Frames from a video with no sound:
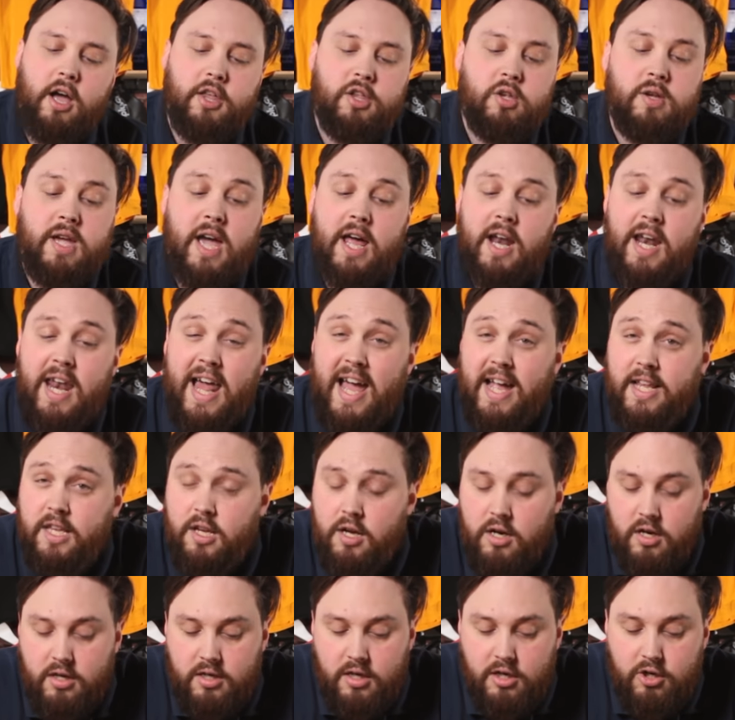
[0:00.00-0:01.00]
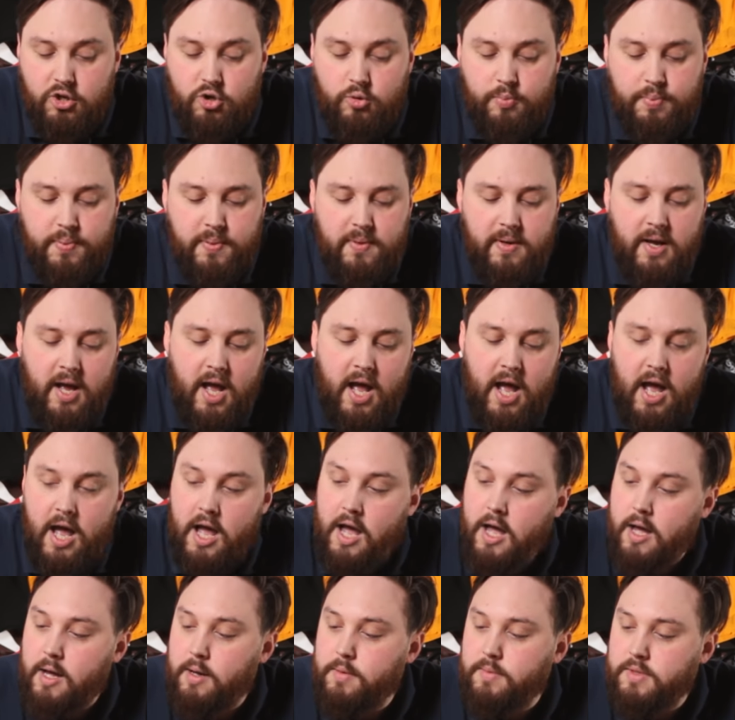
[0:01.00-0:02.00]
You get a lanyard loop,
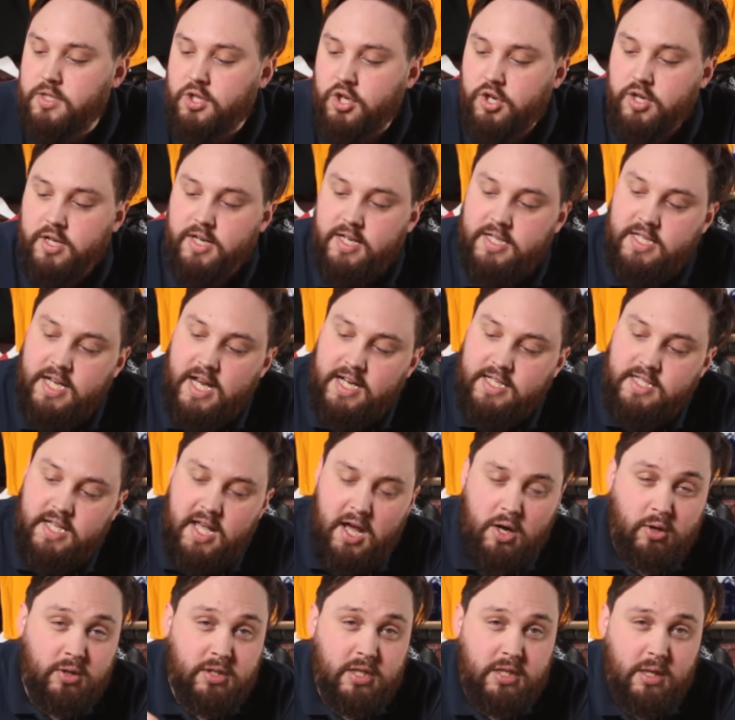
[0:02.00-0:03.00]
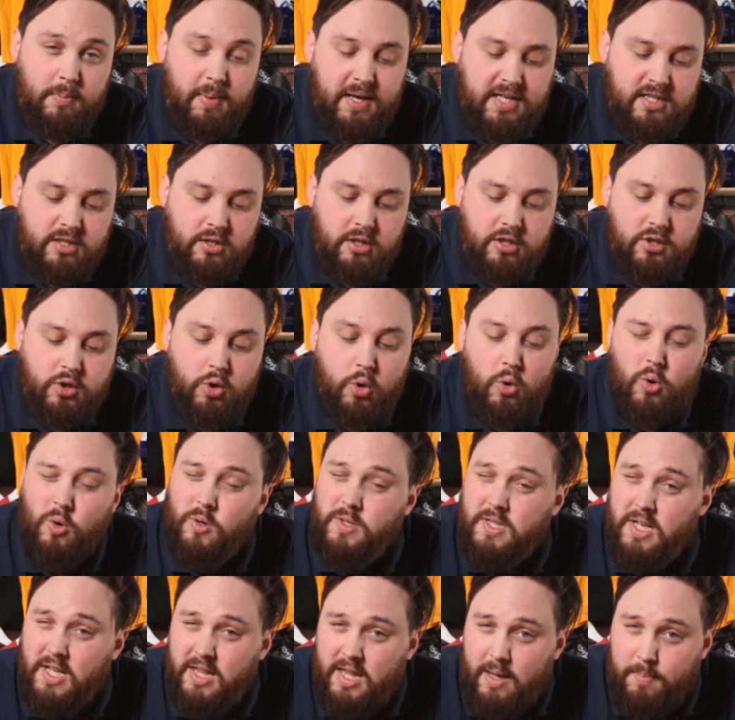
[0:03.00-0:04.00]
so you can attach that onto the base of the
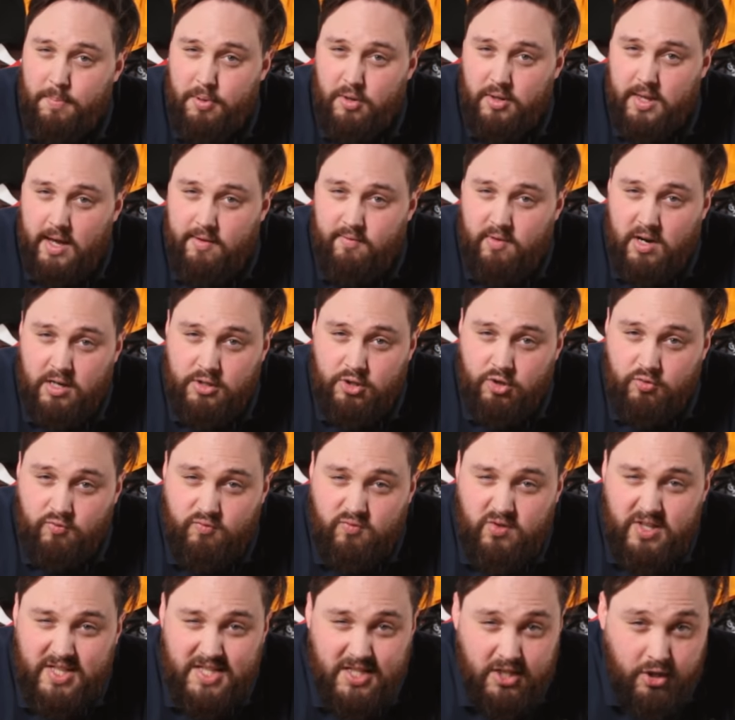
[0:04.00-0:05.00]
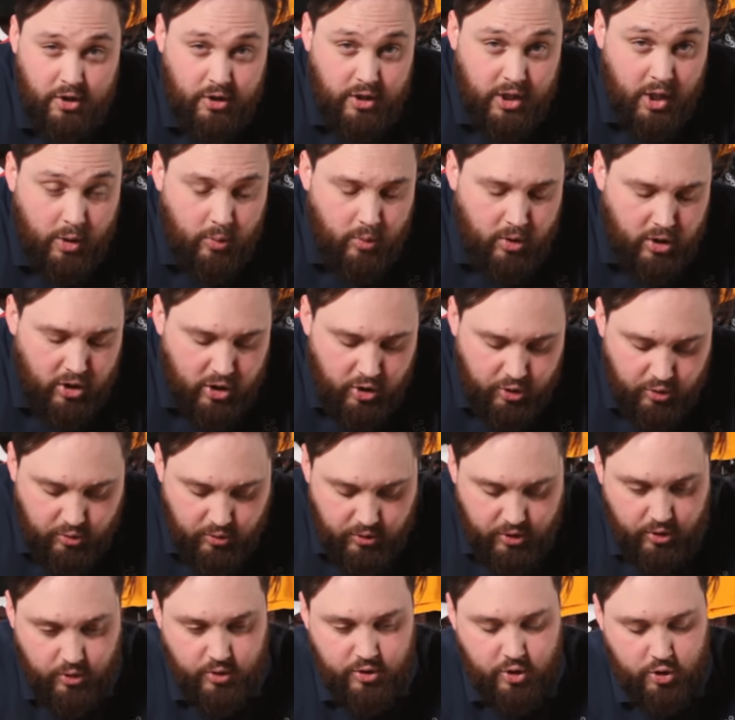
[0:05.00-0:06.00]
torch and then put that around your wrist so you don't
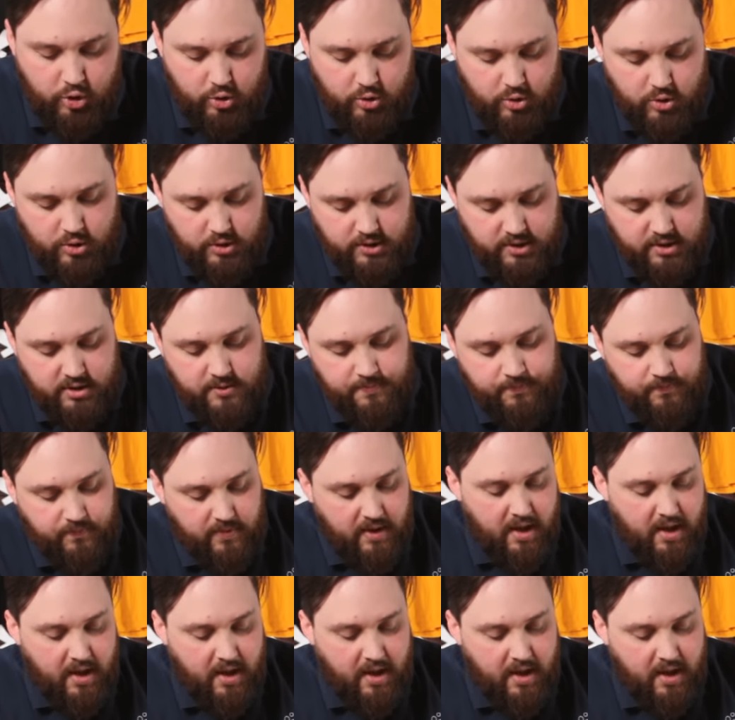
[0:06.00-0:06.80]
lose your torch.